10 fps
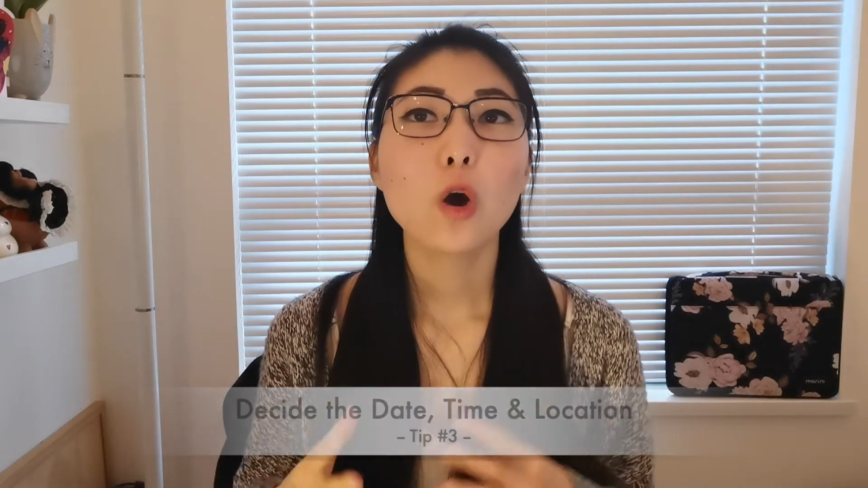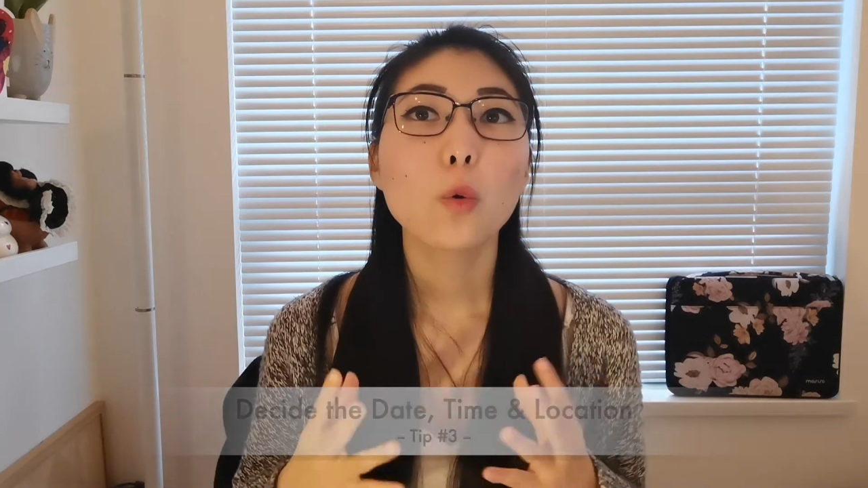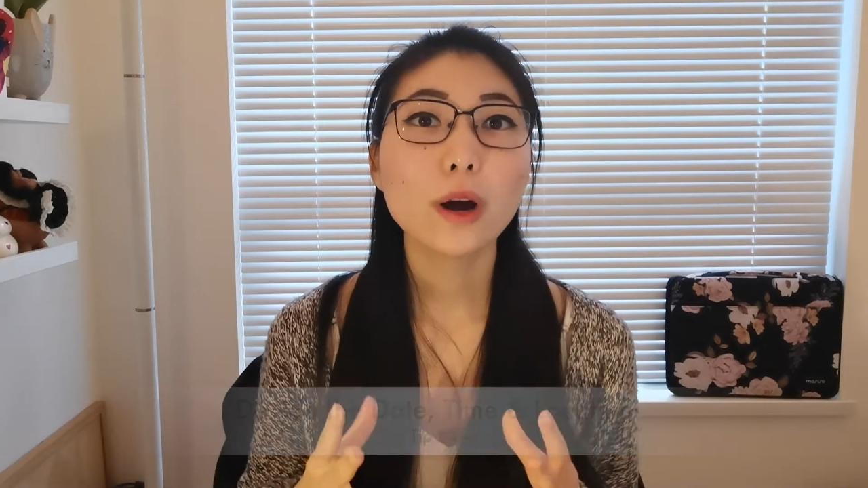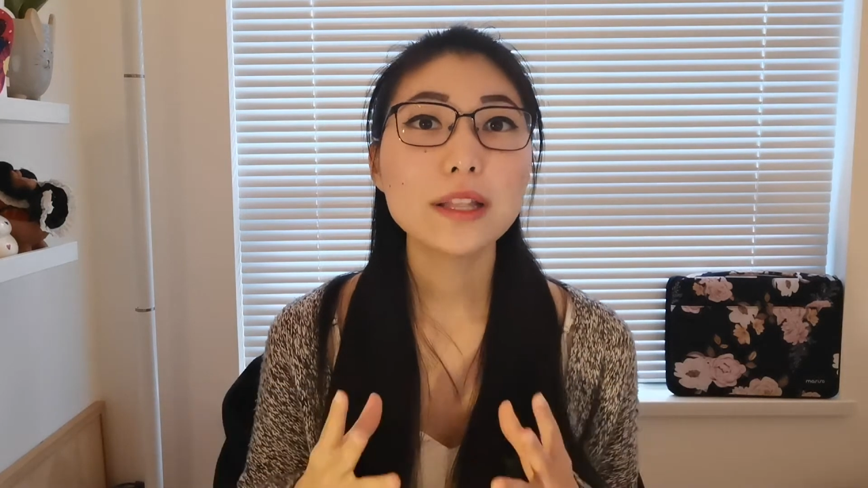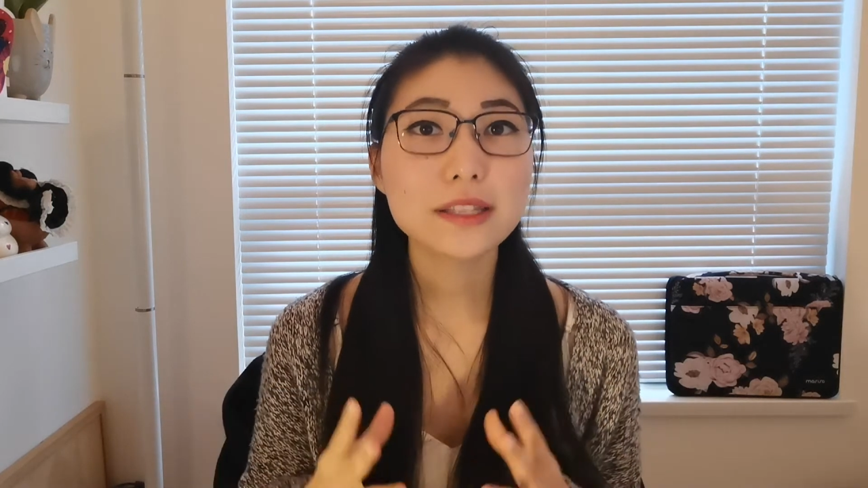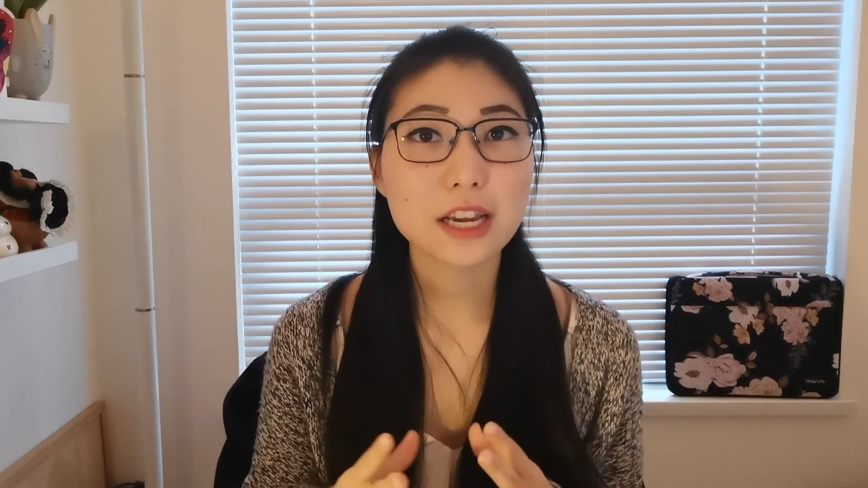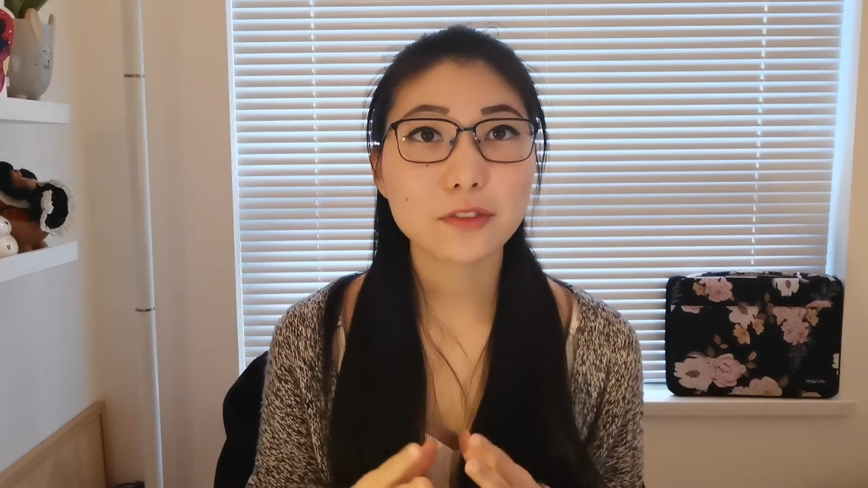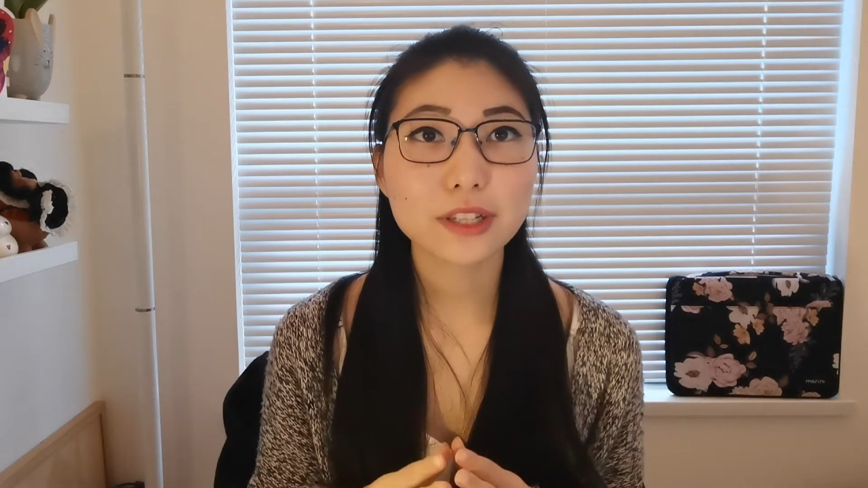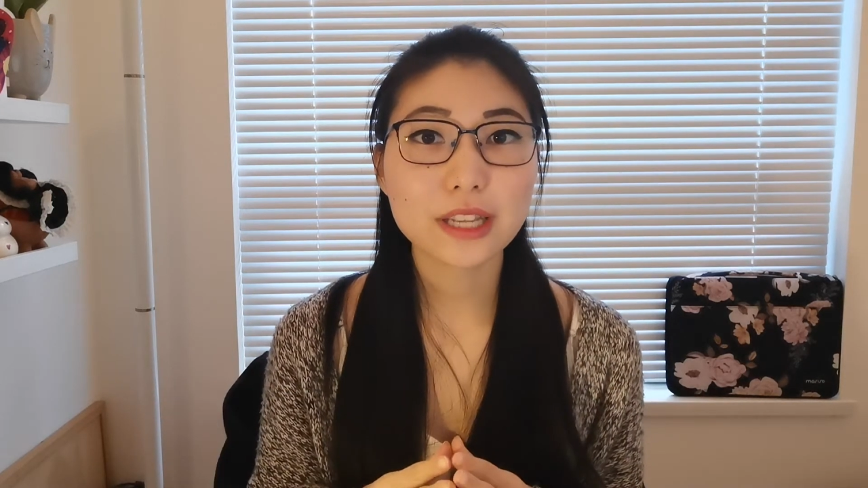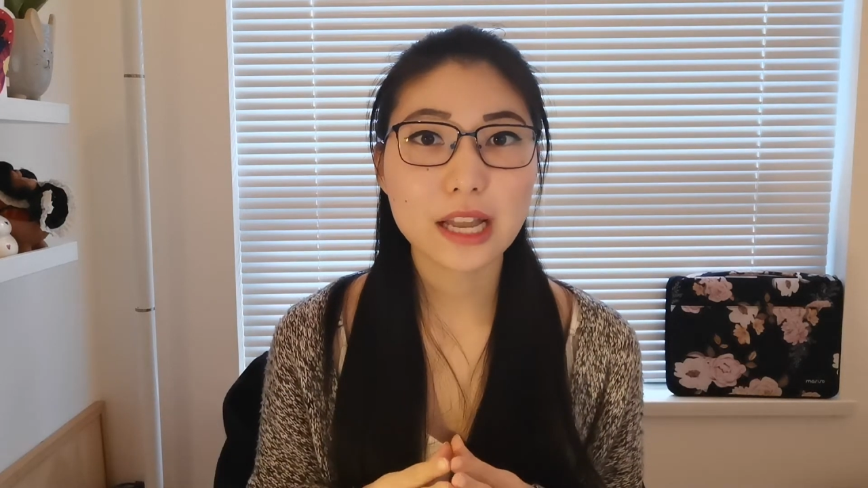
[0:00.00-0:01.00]
Once
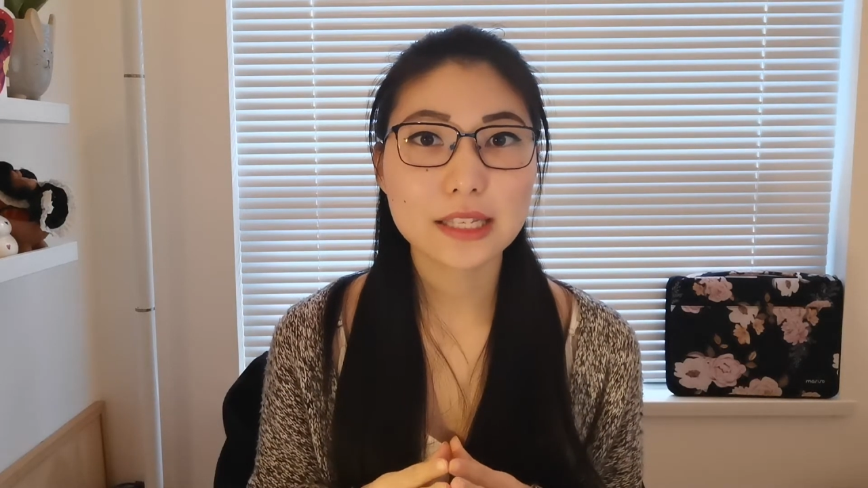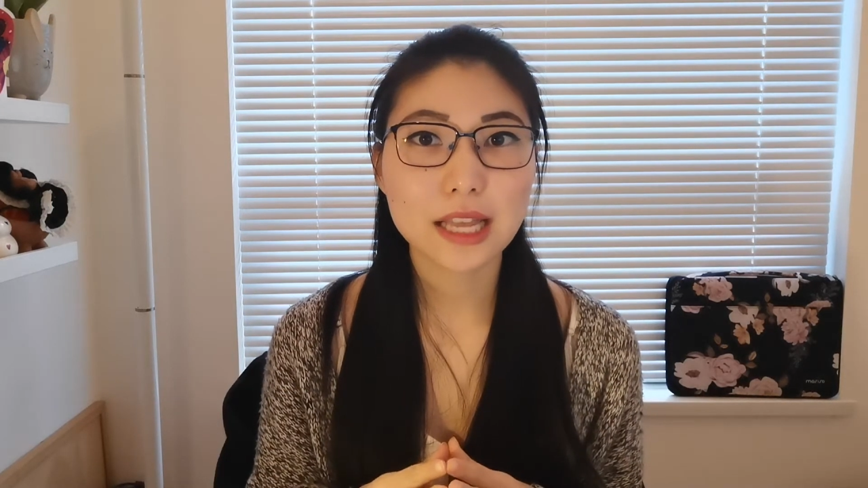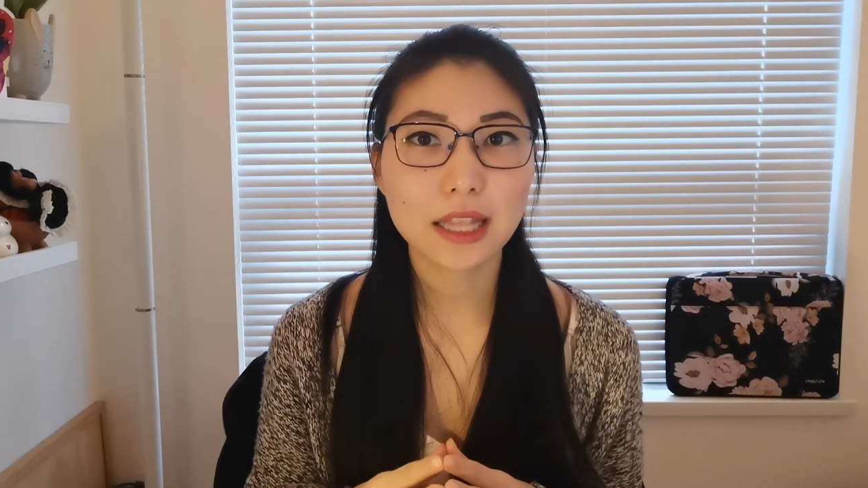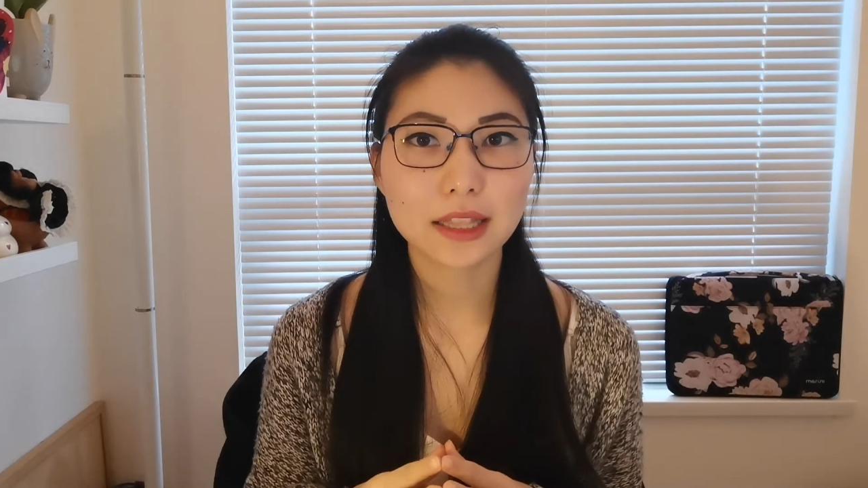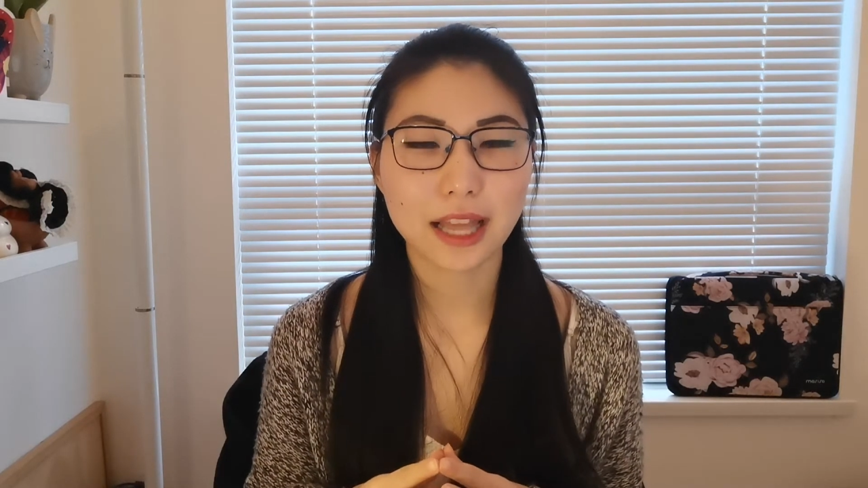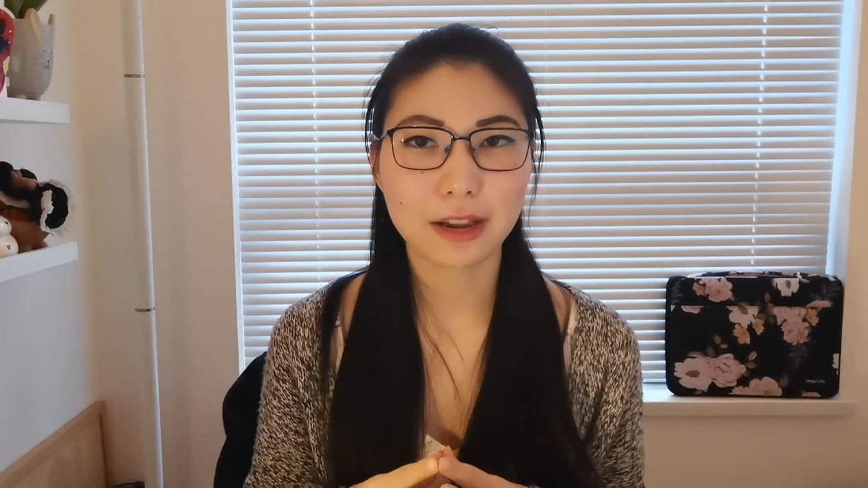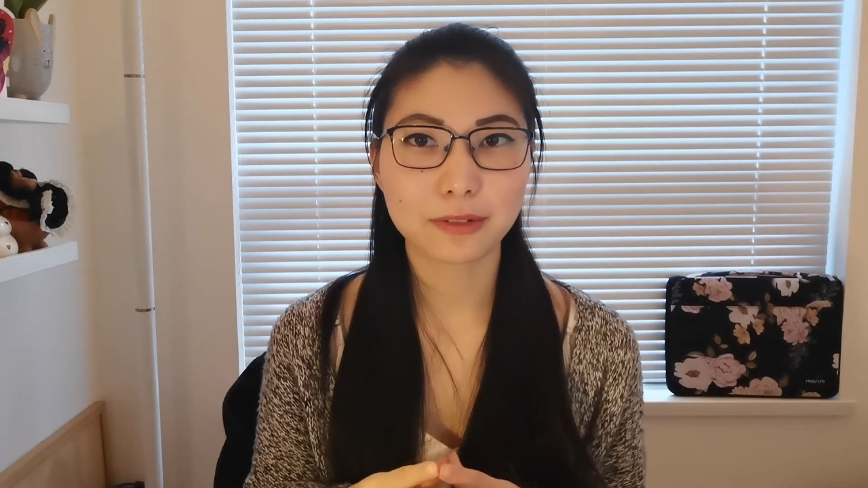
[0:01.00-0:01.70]
everyone is aligned